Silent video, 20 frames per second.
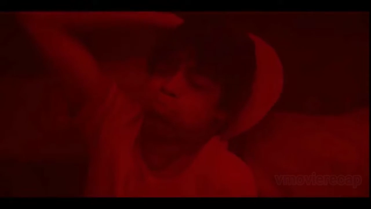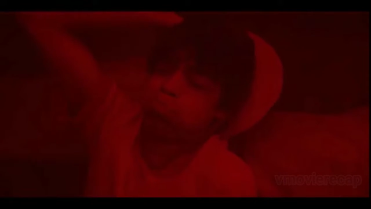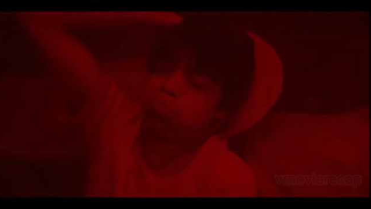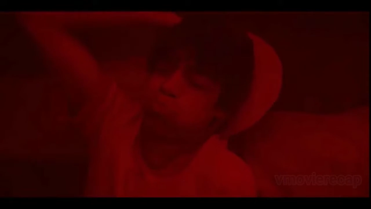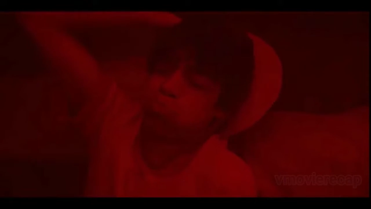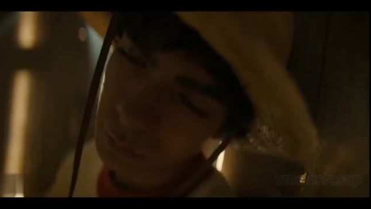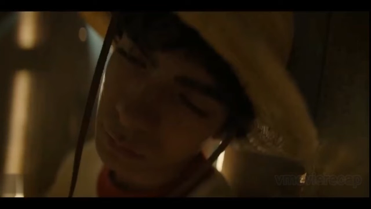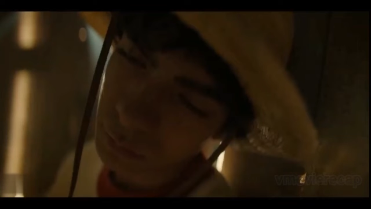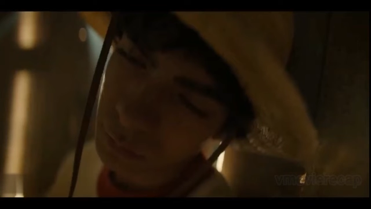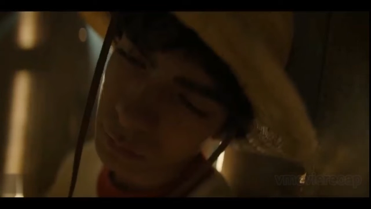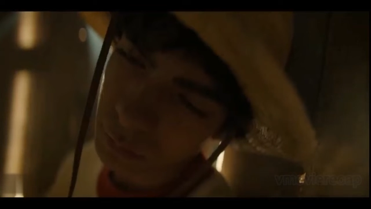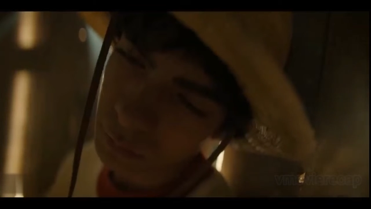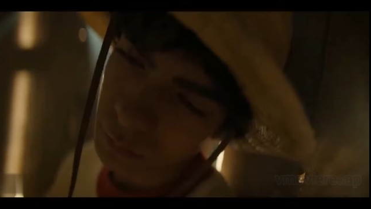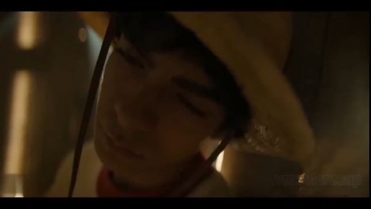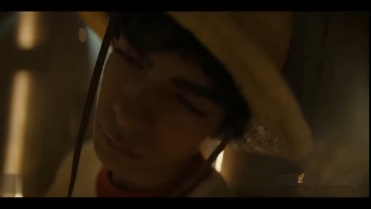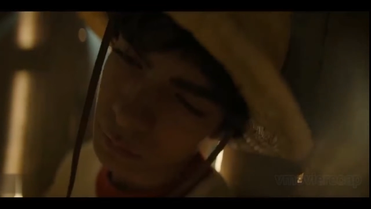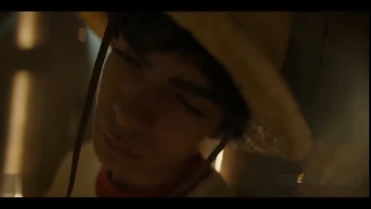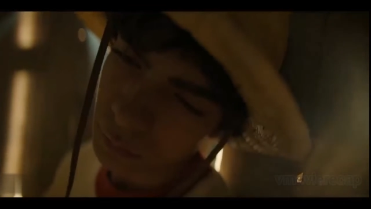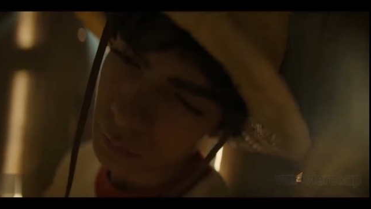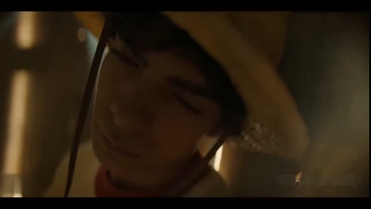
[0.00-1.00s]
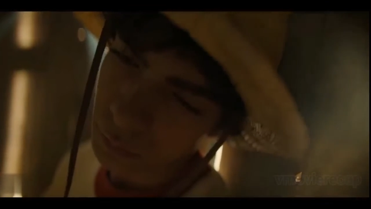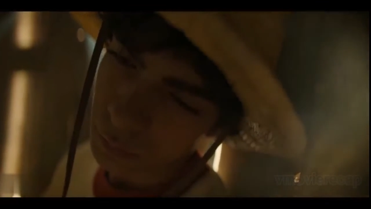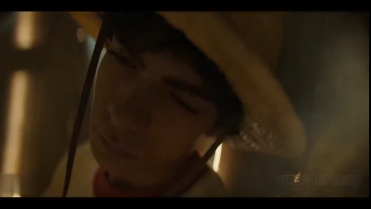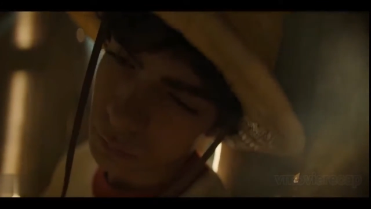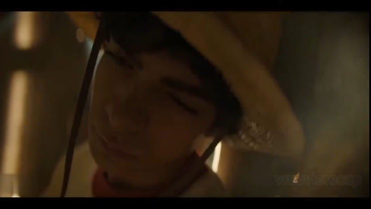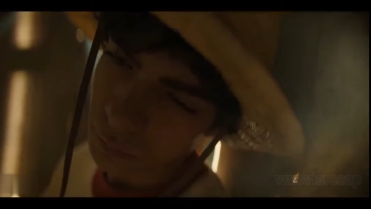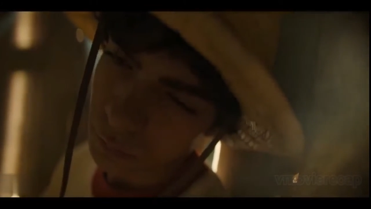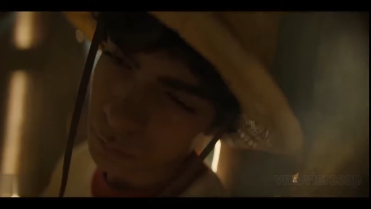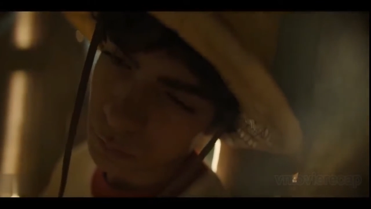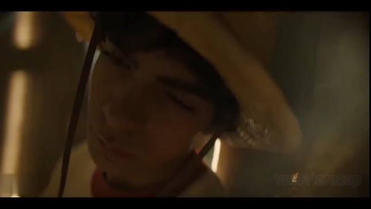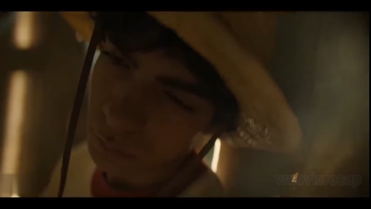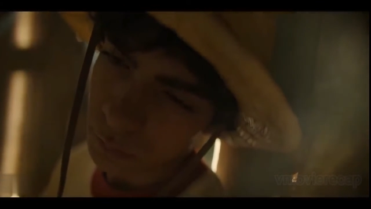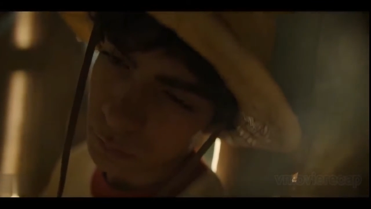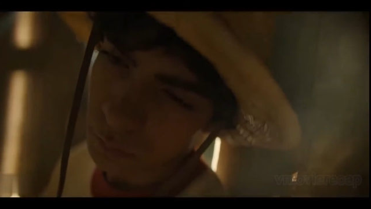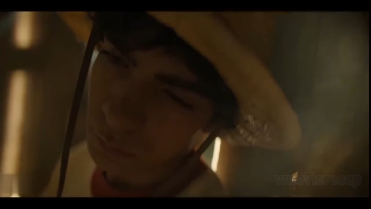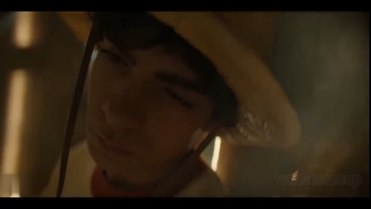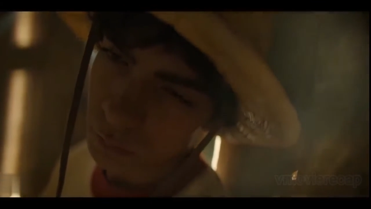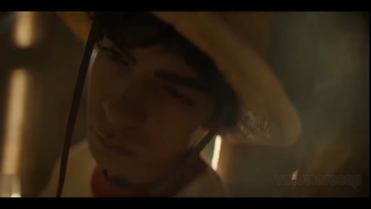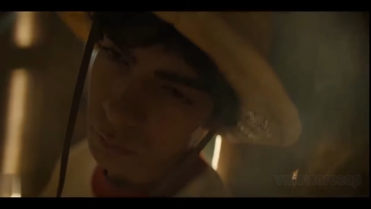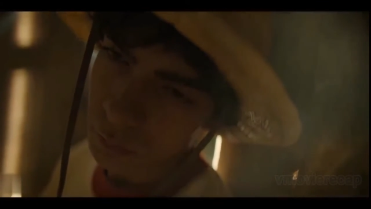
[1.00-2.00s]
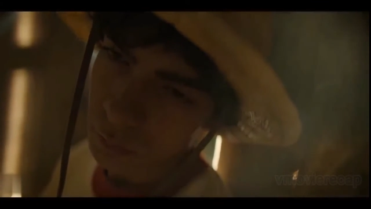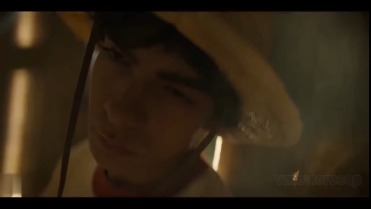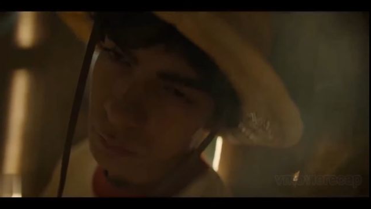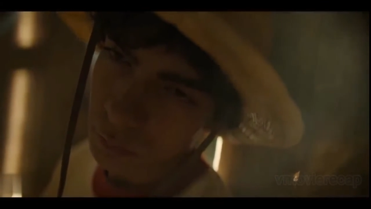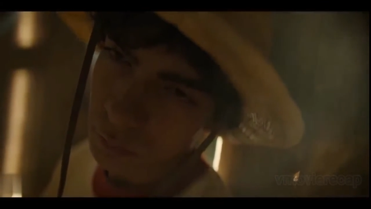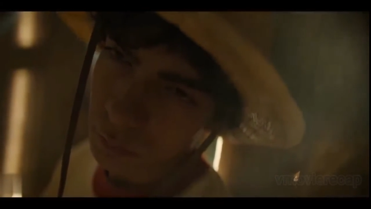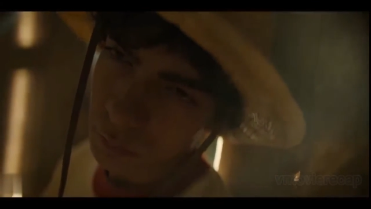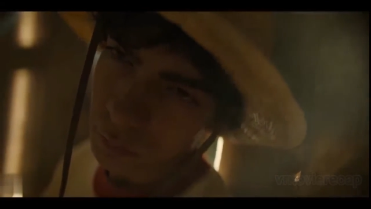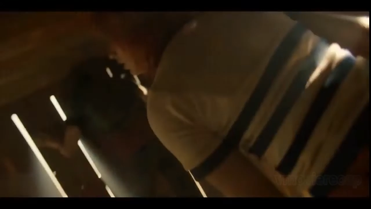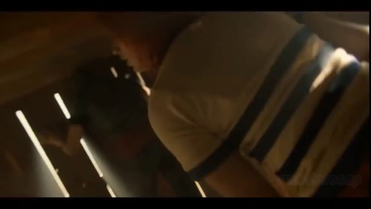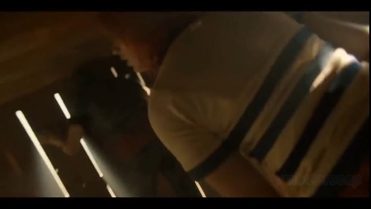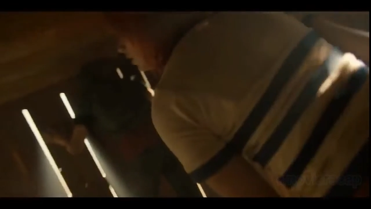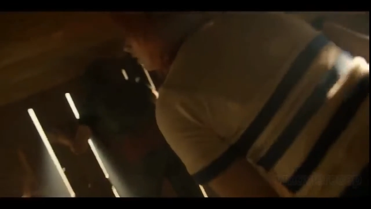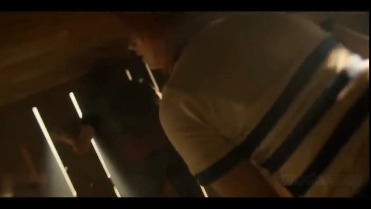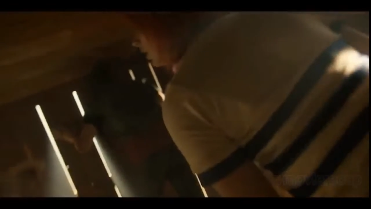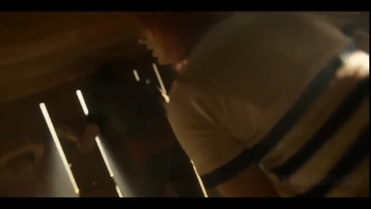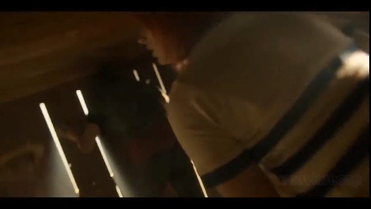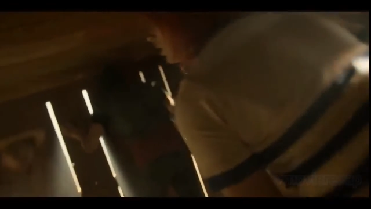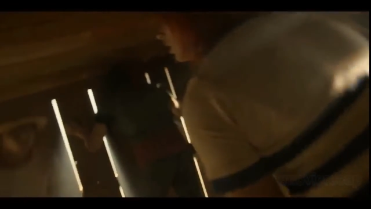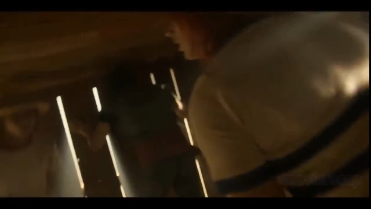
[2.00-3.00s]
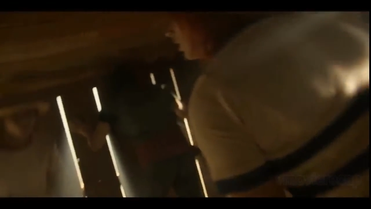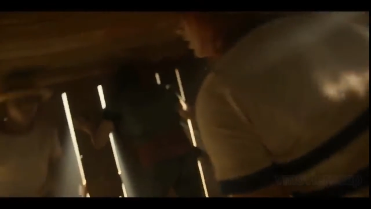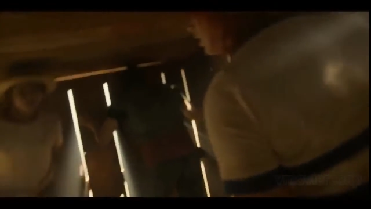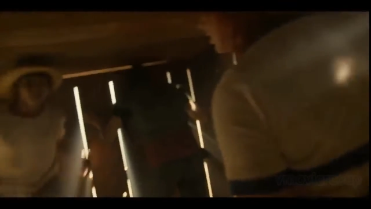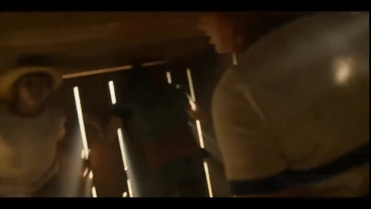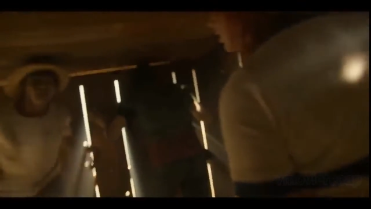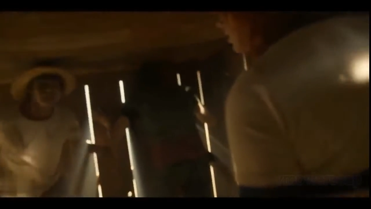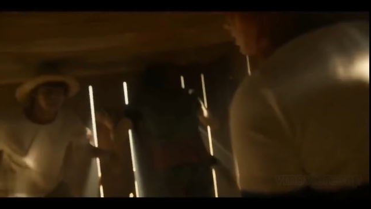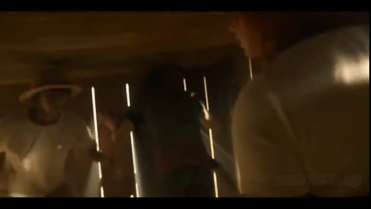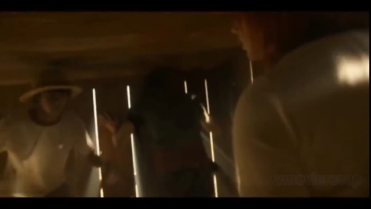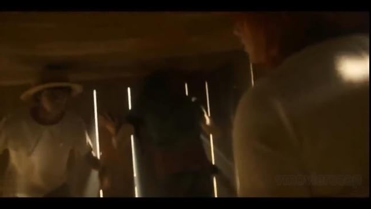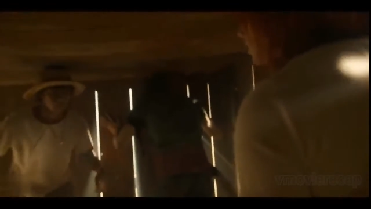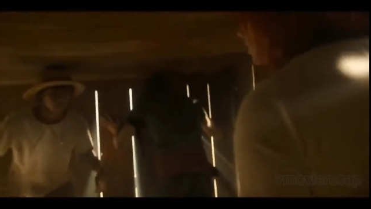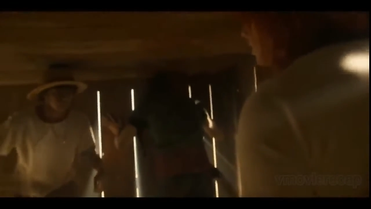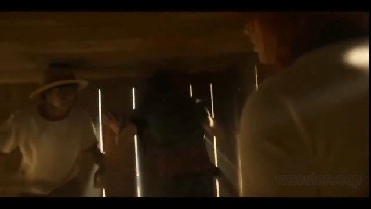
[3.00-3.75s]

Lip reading: Nobody's mouth can be seen.